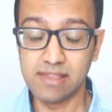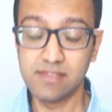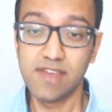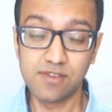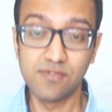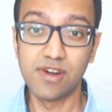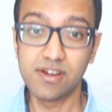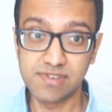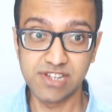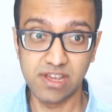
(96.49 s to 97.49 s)
The way to
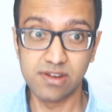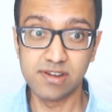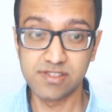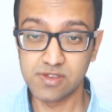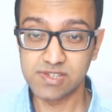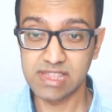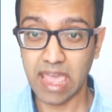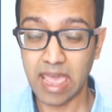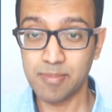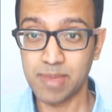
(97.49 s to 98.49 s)
work with JUnit is using
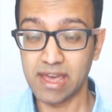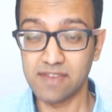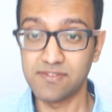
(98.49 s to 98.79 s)
the API.